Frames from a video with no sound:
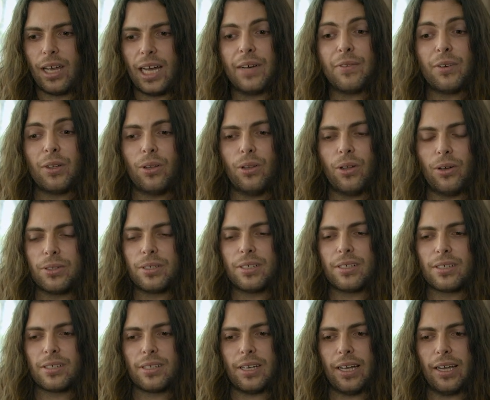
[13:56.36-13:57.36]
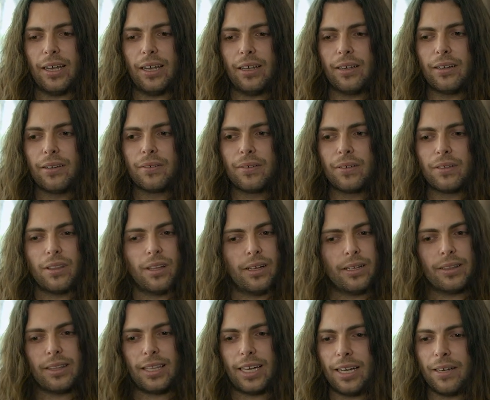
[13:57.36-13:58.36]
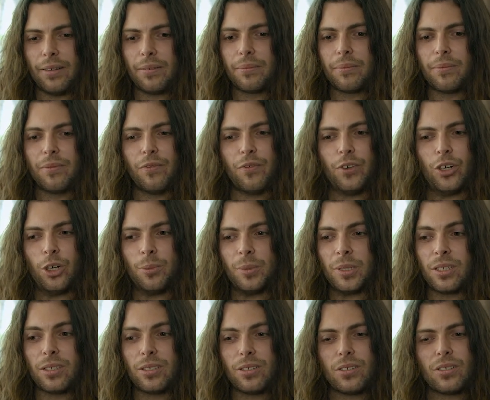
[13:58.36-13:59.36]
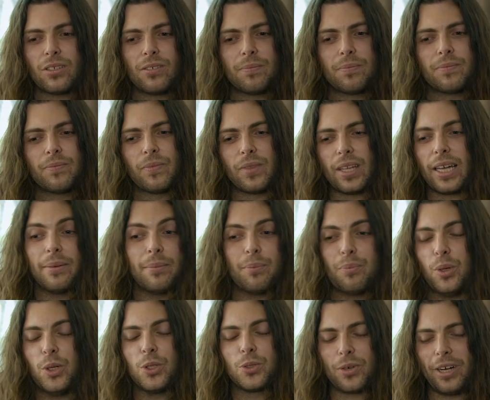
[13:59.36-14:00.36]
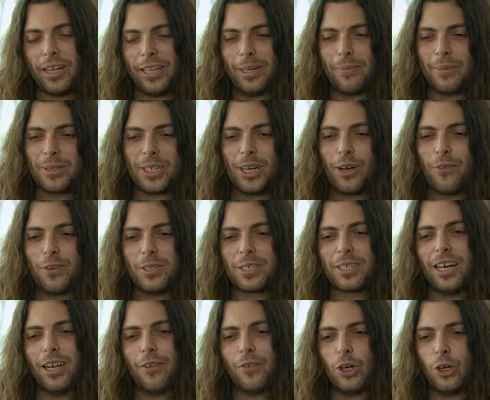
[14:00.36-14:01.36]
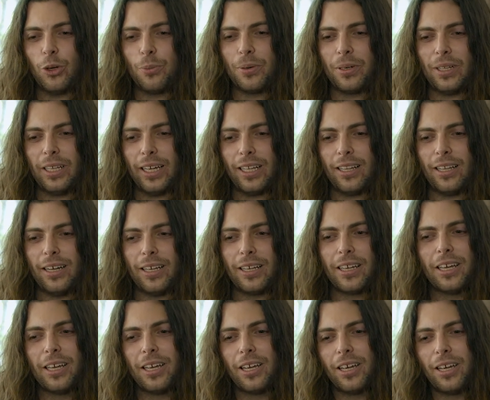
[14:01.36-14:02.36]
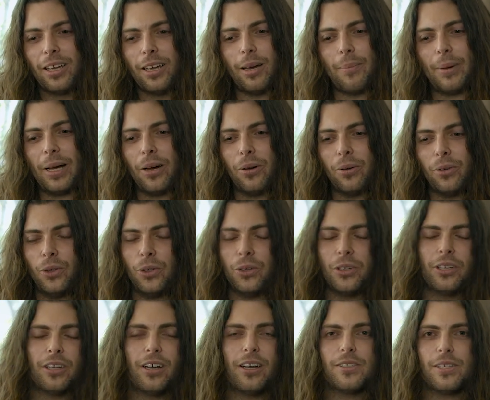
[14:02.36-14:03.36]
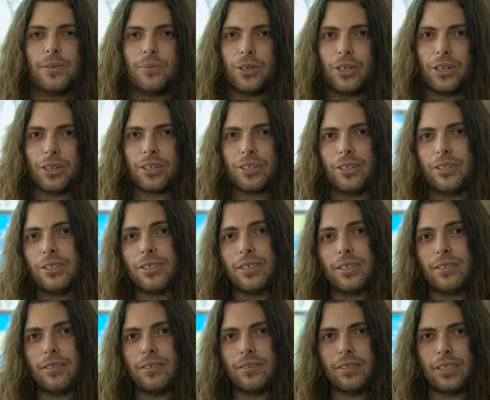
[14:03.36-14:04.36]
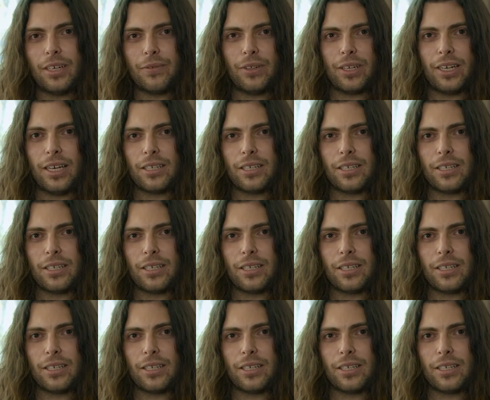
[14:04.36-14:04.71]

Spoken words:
a lot to say, like that film is, and Boots Riley himself is kind of openly like about unionizing workers and definitely